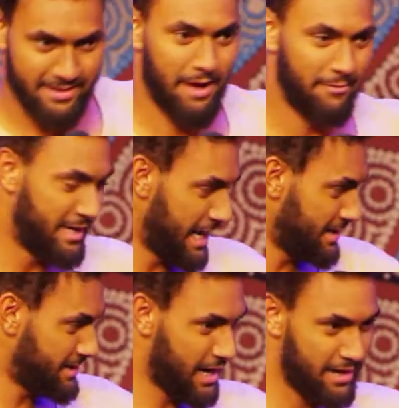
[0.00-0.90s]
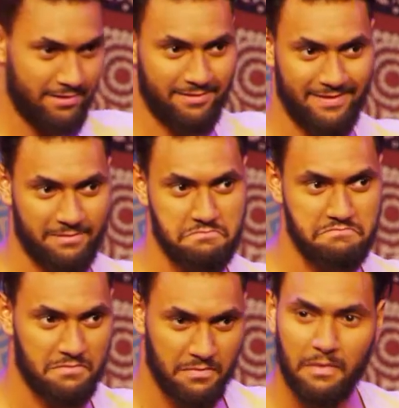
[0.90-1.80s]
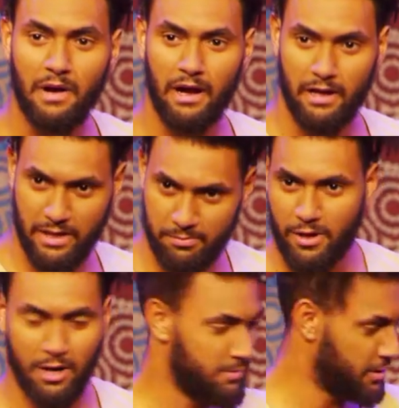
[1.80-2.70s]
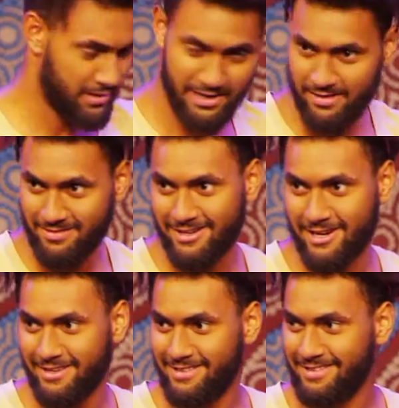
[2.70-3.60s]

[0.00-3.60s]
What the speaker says: I'm a dancer, hip-hop, not that kind.